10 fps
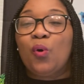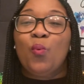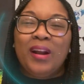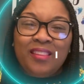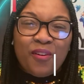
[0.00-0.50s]

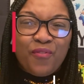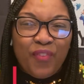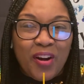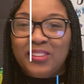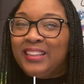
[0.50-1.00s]
one of the
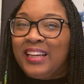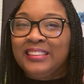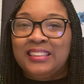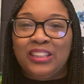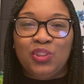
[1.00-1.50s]
first
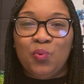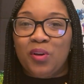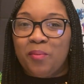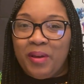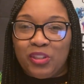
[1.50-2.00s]
things that you
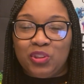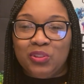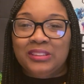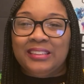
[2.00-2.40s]
want to make sure is